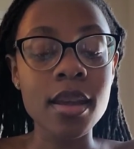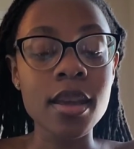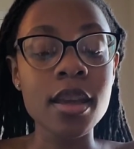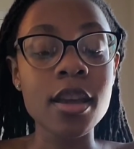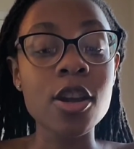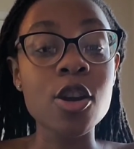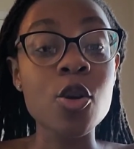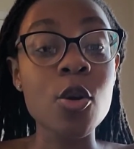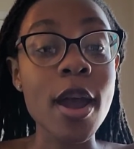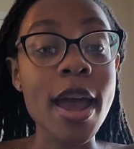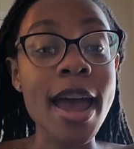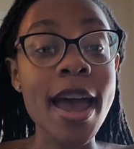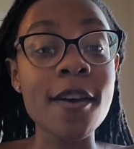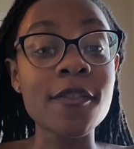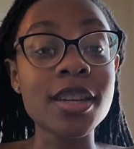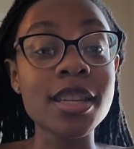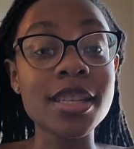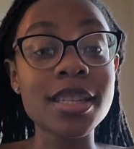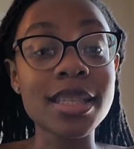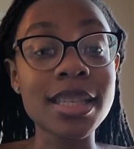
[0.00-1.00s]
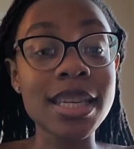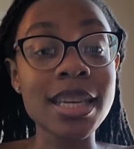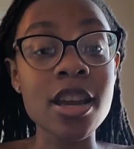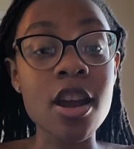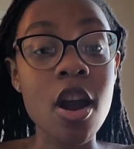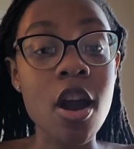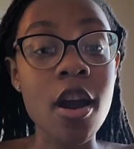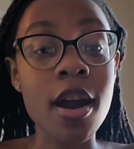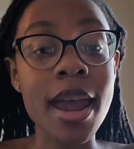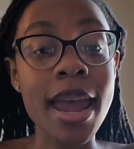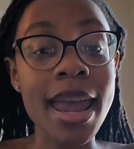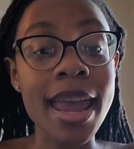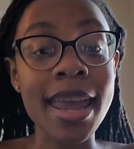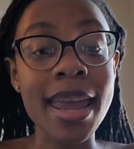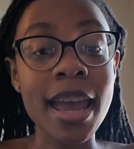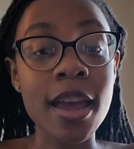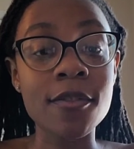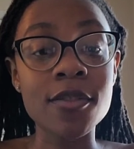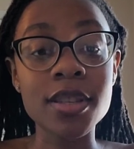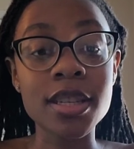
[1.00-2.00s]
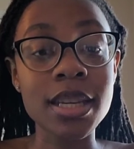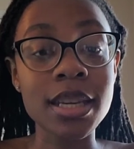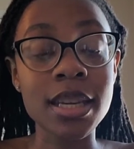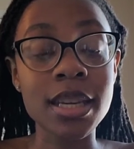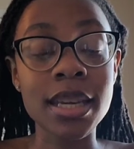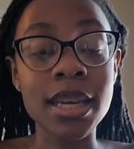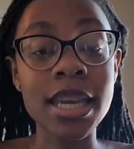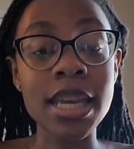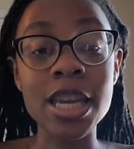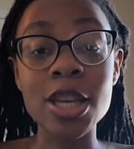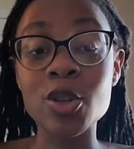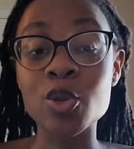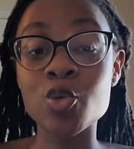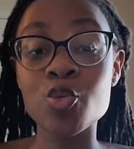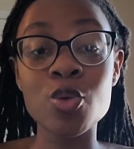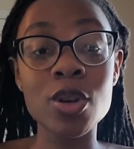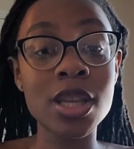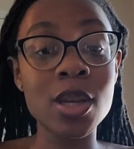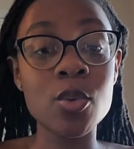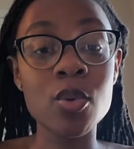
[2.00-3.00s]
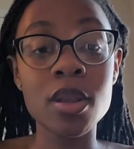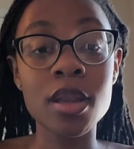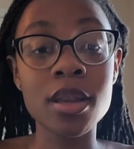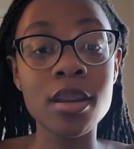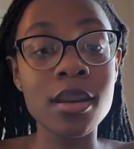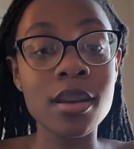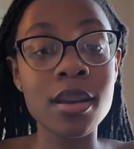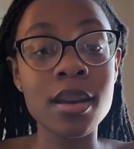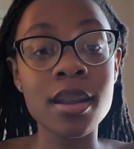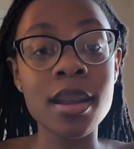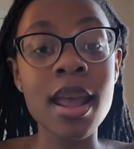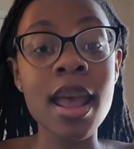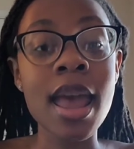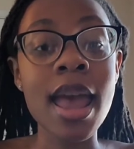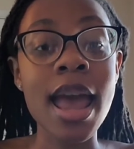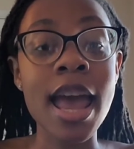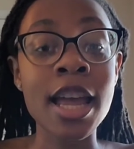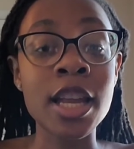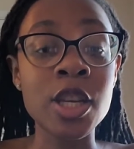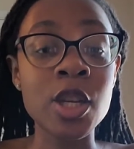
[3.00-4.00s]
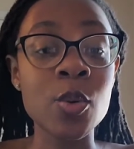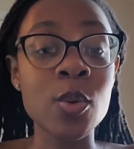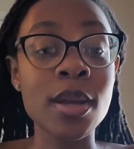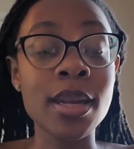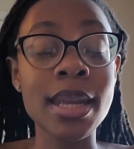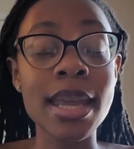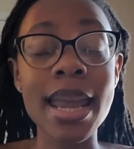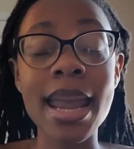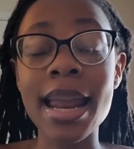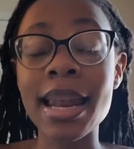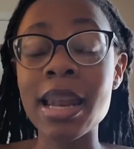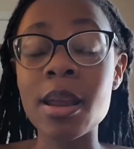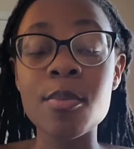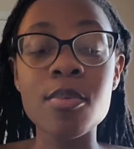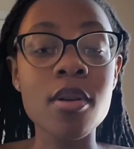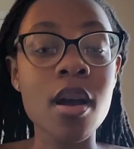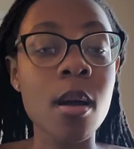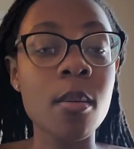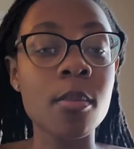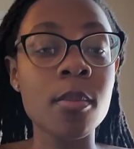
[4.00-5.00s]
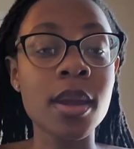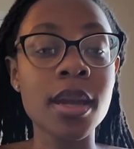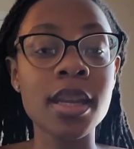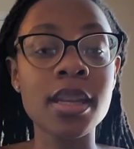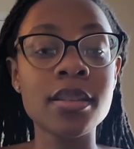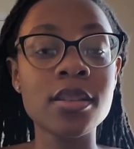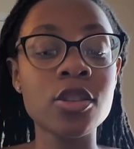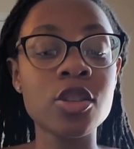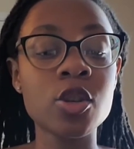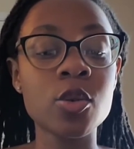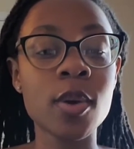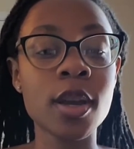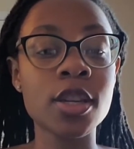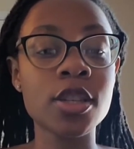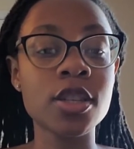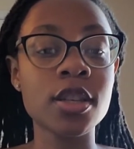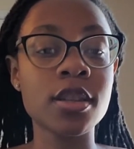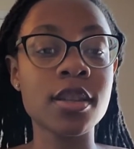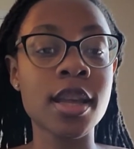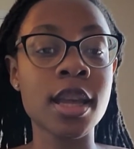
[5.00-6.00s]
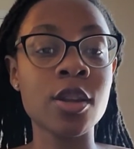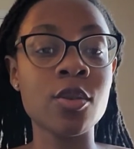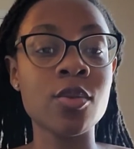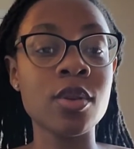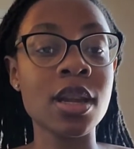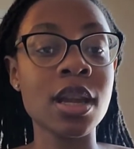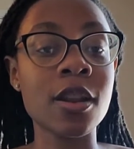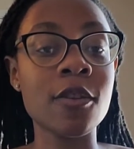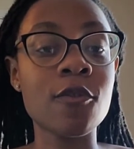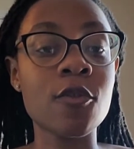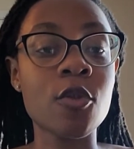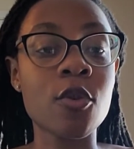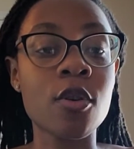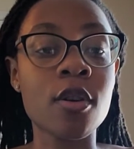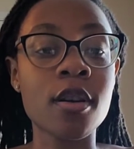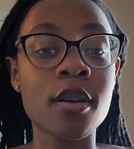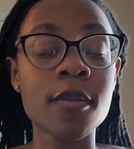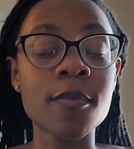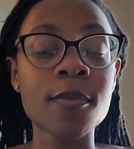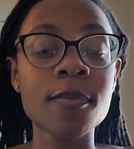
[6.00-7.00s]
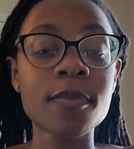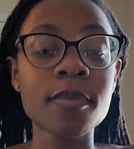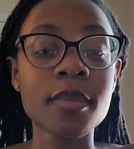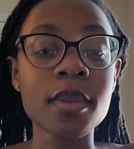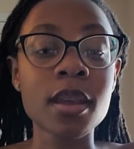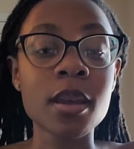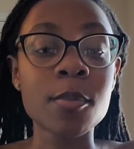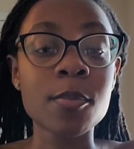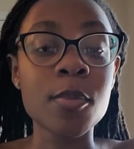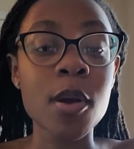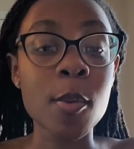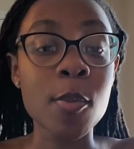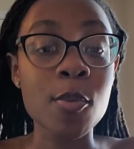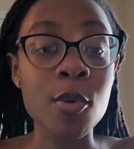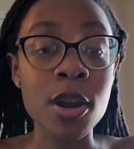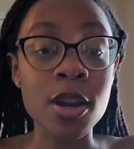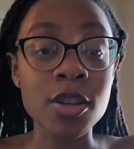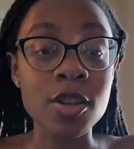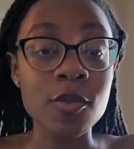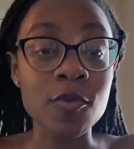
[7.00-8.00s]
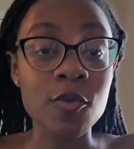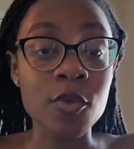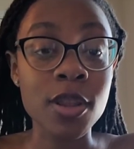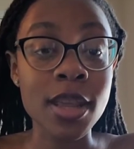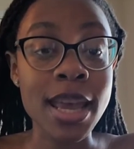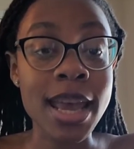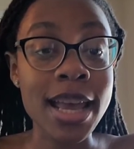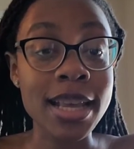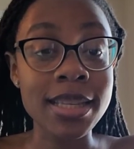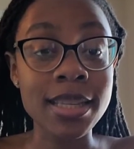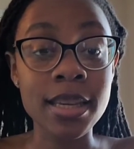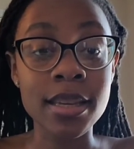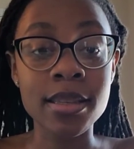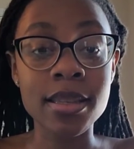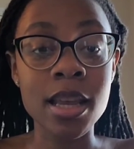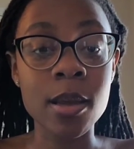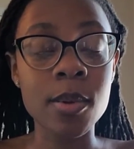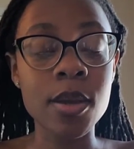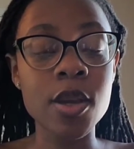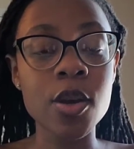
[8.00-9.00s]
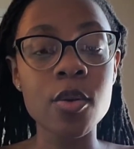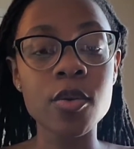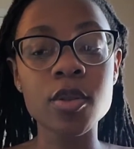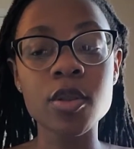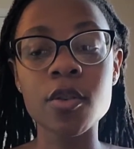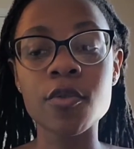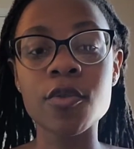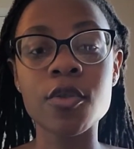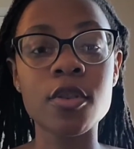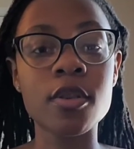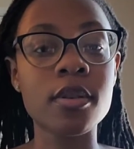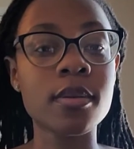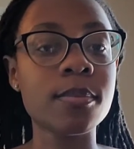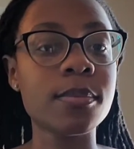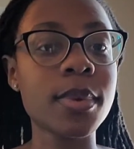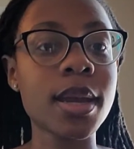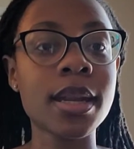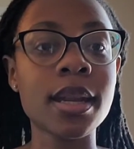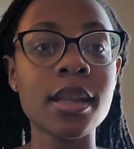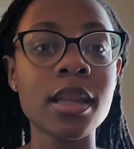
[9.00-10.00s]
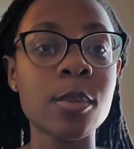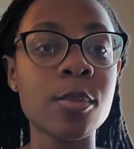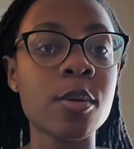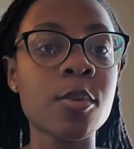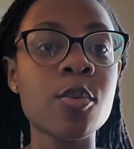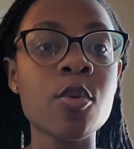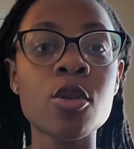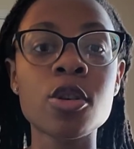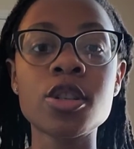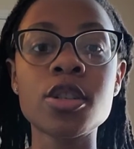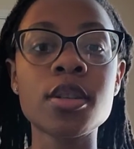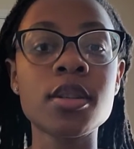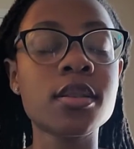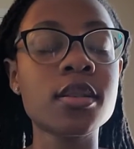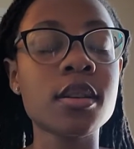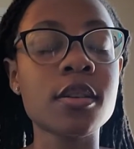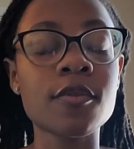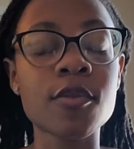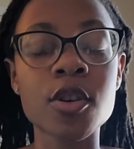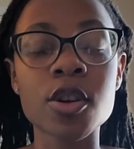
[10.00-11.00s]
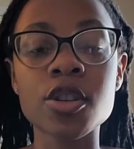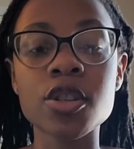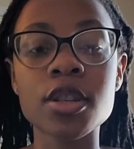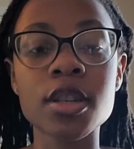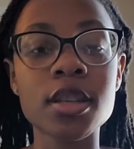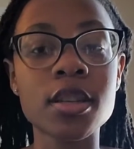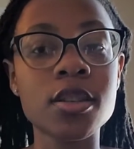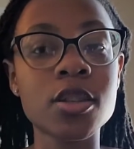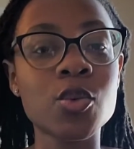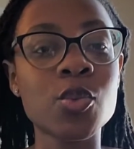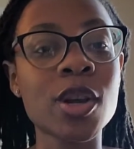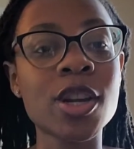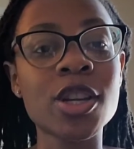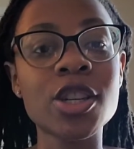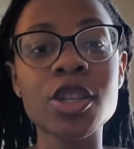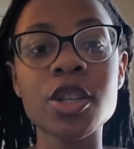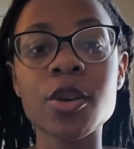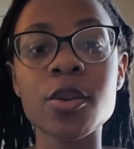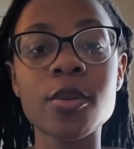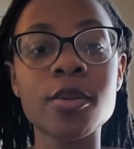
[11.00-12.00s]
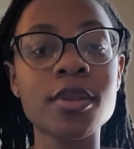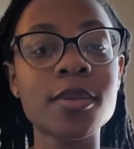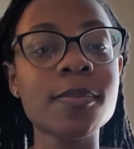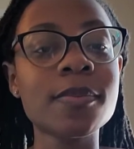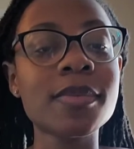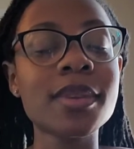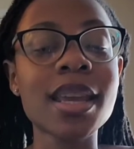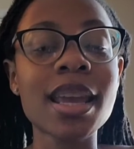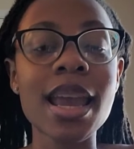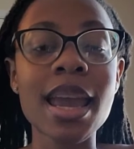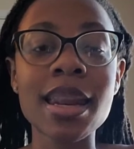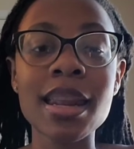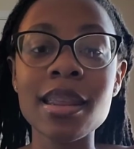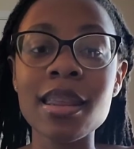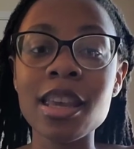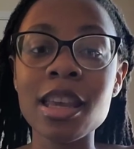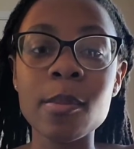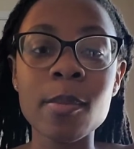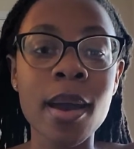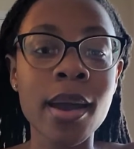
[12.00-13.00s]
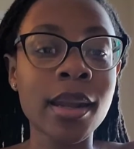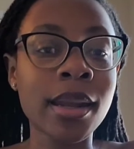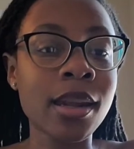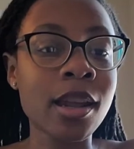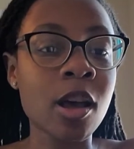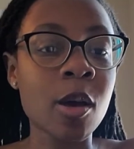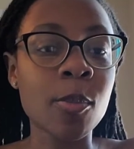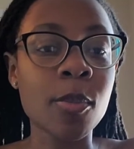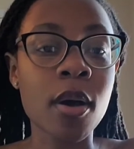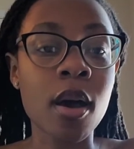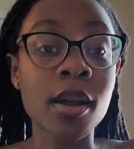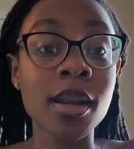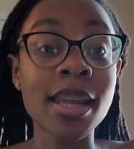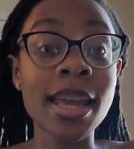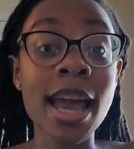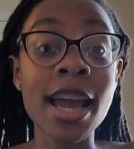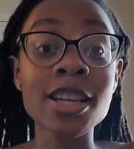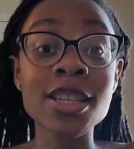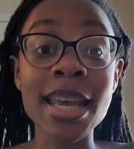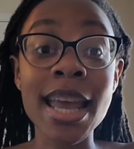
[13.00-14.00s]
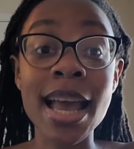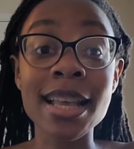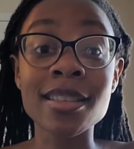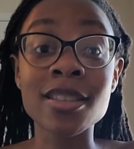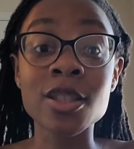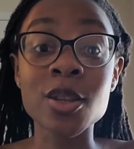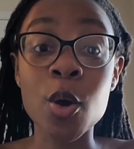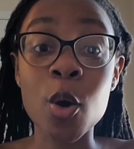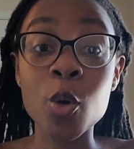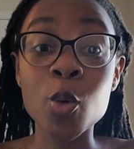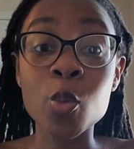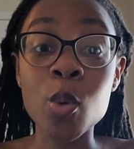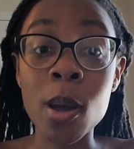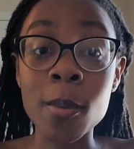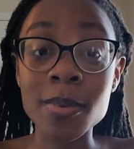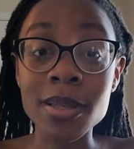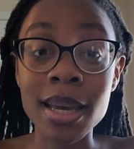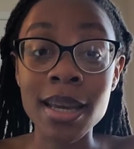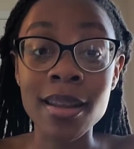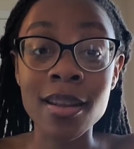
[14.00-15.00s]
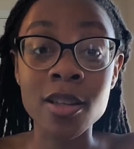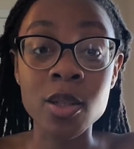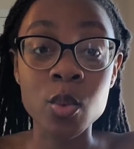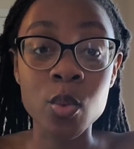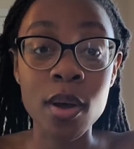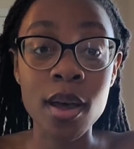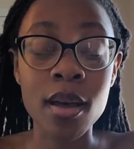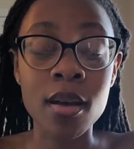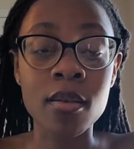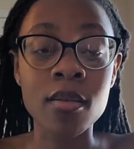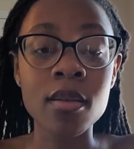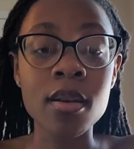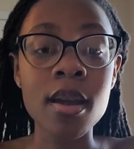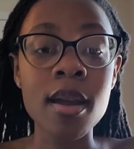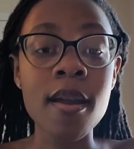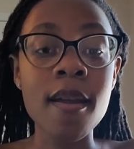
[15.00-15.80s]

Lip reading: Craft. He is really, really good at doing any problem, any situation that you need for preparation for the Hesi exam. He goes over anything, proportions, conversions, ratios, anything you might need help on. He actually has his own website as well.